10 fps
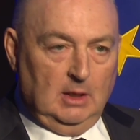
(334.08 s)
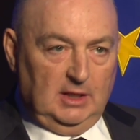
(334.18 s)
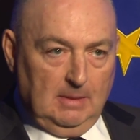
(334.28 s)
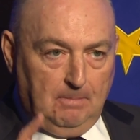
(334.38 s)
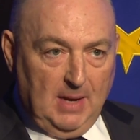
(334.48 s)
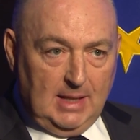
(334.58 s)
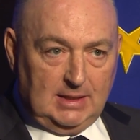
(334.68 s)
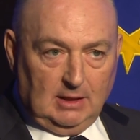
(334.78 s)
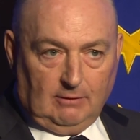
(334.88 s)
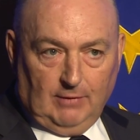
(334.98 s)
the
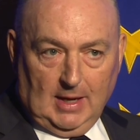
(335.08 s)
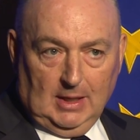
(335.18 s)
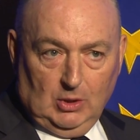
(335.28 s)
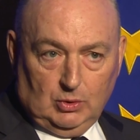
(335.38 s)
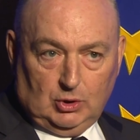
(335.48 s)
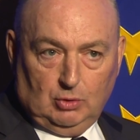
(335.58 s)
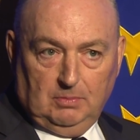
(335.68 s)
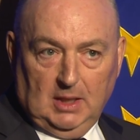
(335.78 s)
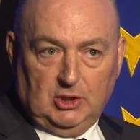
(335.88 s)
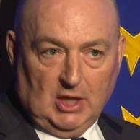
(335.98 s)
basic values to
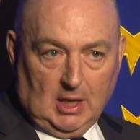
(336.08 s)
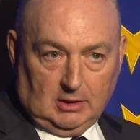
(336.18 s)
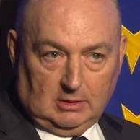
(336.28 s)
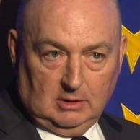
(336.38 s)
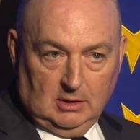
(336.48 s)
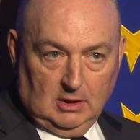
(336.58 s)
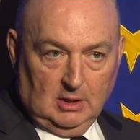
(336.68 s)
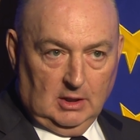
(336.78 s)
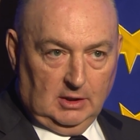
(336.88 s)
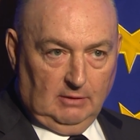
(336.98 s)
be attacked.
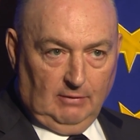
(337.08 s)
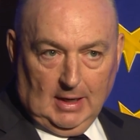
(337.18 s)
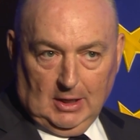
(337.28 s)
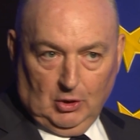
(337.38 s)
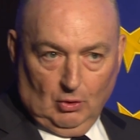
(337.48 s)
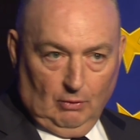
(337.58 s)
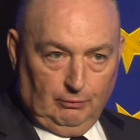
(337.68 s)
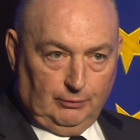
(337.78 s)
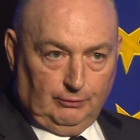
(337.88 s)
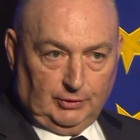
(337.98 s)
The value of
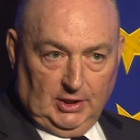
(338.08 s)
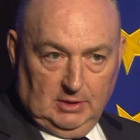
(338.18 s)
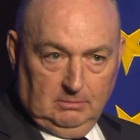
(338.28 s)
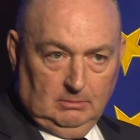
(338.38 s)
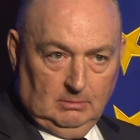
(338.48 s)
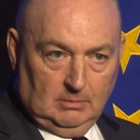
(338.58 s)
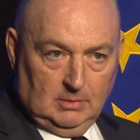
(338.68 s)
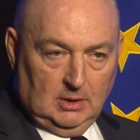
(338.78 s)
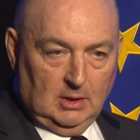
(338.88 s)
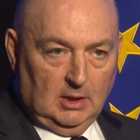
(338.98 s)
freedom,
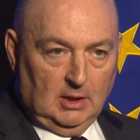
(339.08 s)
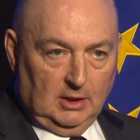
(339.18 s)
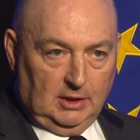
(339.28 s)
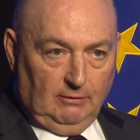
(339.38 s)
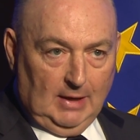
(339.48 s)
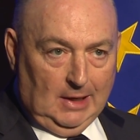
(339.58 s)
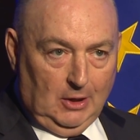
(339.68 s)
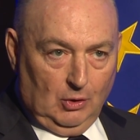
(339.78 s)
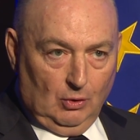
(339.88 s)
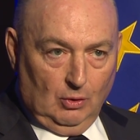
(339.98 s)
the
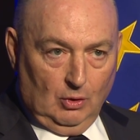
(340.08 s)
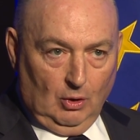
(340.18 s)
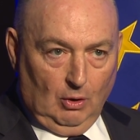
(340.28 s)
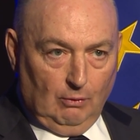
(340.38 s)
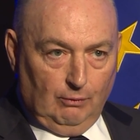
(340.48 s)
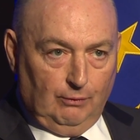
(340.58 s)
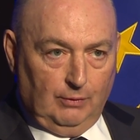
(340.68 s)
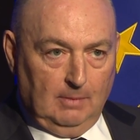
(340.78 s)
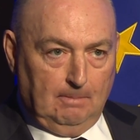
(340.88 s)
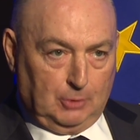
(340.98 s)
value of
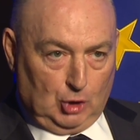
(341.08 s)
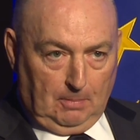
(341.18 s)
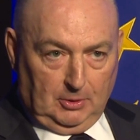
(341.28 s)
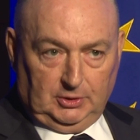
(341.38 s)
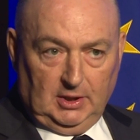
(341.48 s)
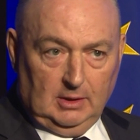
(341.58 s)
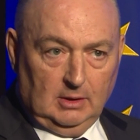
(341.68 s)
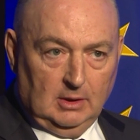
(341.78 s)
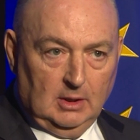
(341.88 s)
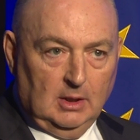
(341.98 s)
property,
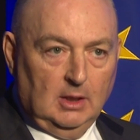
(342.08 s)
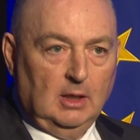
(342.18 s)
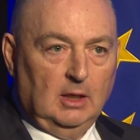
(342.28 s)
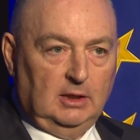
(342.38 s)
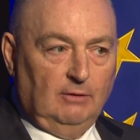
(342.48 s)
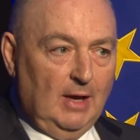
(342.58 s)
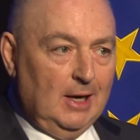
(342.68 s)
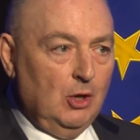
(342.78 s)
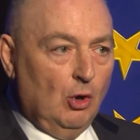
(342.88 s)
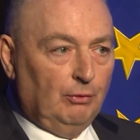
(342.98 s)
the
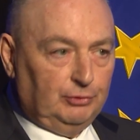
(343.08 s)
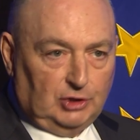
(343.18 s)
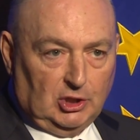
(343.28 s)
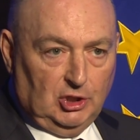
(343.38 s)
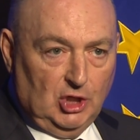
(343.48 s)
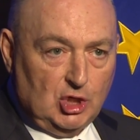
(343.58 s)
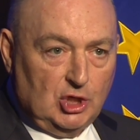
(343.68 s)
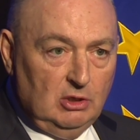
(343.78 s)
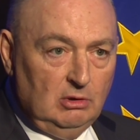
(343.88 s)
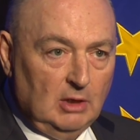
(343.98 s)
value of
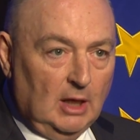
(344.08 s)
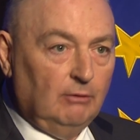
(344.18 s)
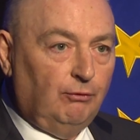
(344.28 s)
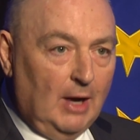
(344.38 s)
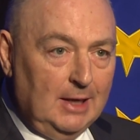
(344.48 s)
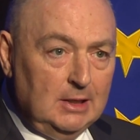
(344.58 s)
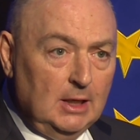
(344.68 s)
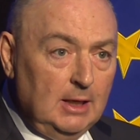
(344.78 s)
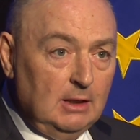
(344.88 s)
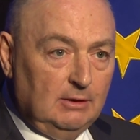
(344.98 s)
tradition, and
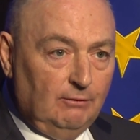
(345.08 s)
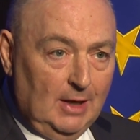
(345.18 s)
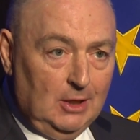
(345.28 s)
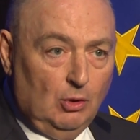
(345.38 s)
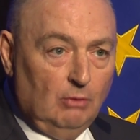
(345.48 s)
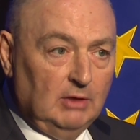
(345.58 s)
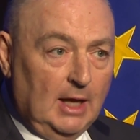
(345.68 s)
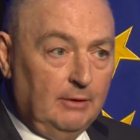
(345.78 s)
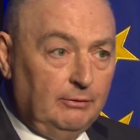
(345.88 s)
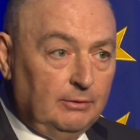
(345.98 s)
finally, the value of
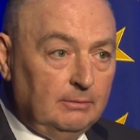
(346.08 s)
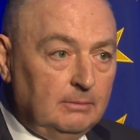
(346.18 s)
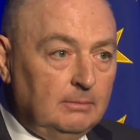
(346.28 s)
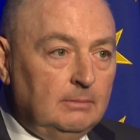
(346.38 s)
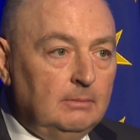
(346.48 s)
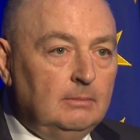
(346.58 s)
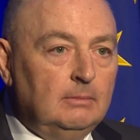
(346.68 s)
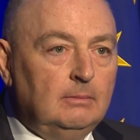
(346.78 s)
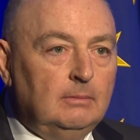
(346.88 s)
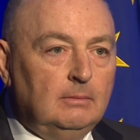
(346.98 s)
life.
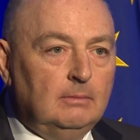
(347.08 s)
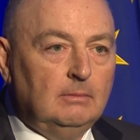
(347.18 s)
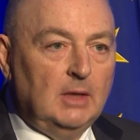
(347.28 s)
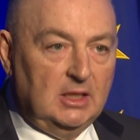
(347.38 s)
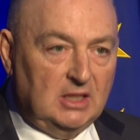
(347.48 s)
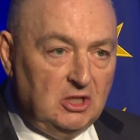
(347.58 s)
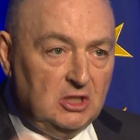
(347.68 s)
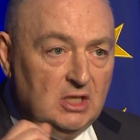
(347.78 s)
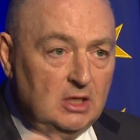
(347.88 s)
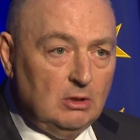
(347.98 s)
It's a
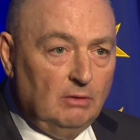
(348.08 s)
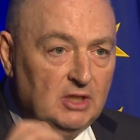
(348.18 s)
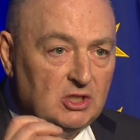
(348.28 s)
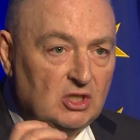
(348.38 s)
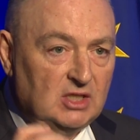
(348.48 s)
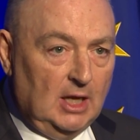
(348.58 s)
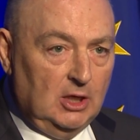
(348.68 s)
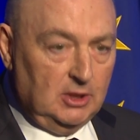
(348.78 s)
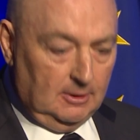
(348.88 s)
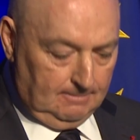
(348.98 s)
disease of the
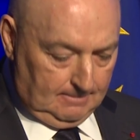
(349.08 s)
society.